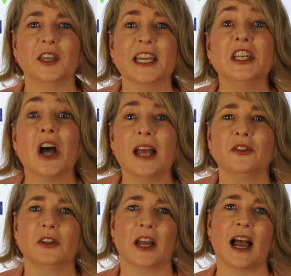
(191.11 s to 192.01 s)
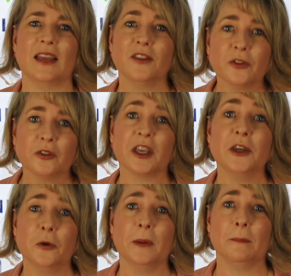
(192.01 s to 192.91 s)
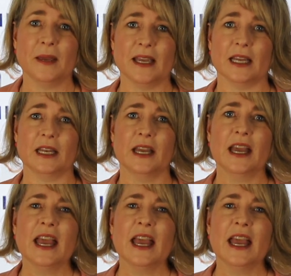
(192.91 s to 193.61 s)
cannot deny this is a human being.